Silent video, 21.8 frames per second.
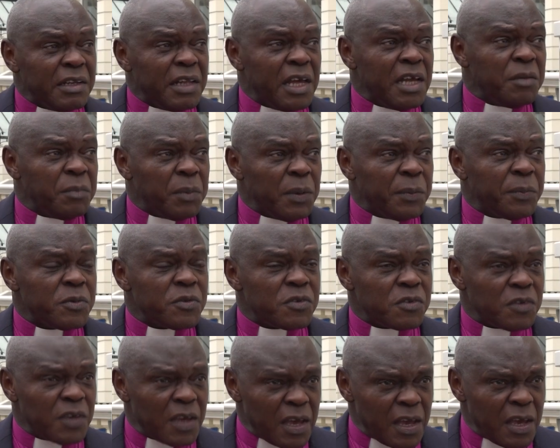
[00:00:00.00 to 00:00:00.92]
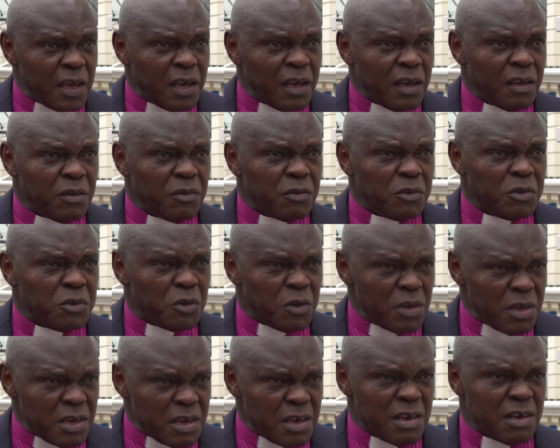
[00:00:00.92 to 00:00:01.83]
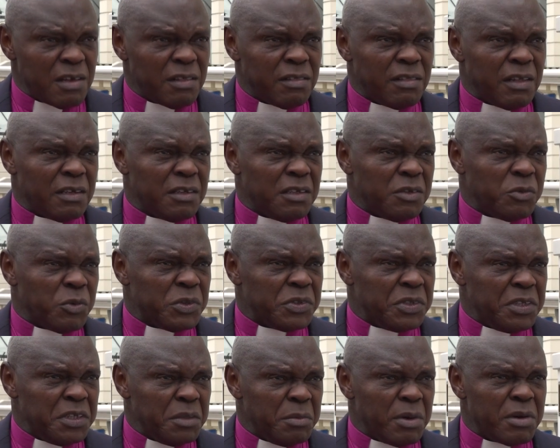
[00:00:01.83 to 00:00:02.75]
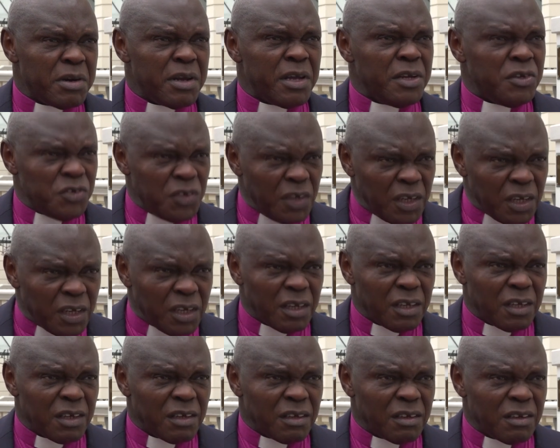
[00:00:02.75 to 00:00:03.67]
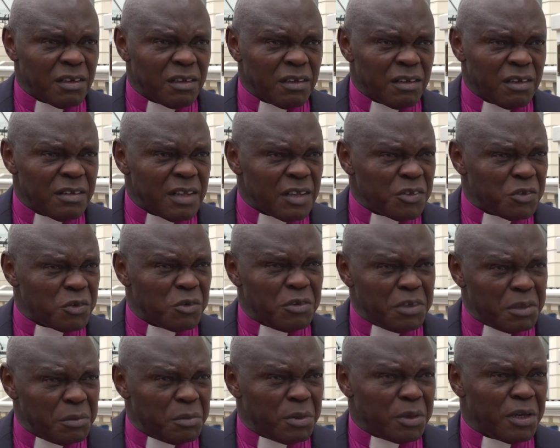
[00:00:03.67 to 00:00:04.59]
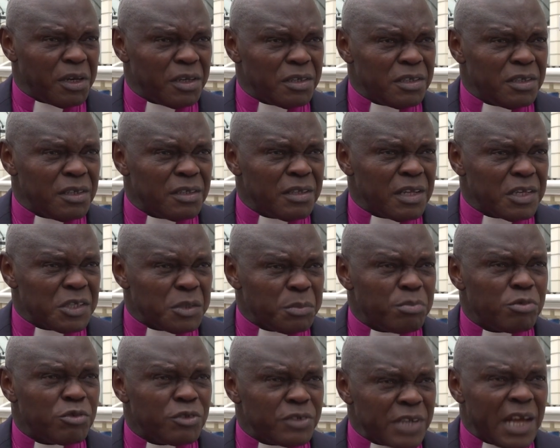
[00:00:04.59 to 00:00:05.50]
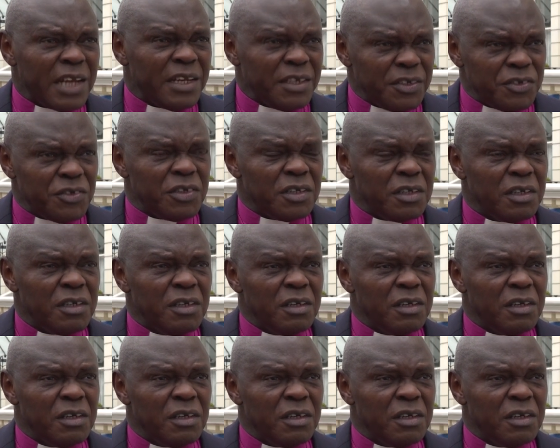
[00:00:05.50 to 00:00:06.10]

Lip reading: then people say, will you hear that it was liberating? That's not liberating, that's brutality.